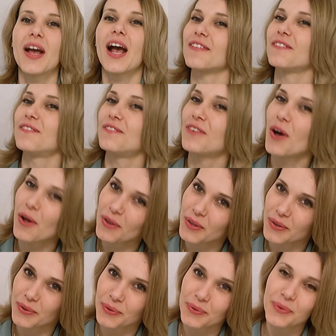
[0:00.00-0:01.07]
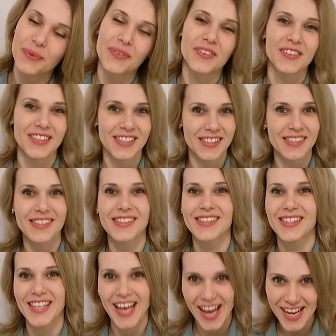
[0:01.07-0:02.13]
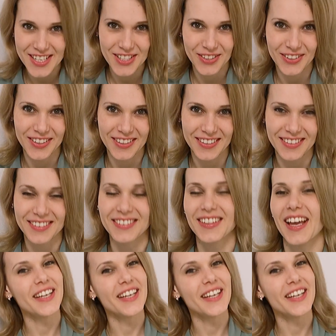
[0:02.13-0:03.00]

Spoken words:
and follow this schedule.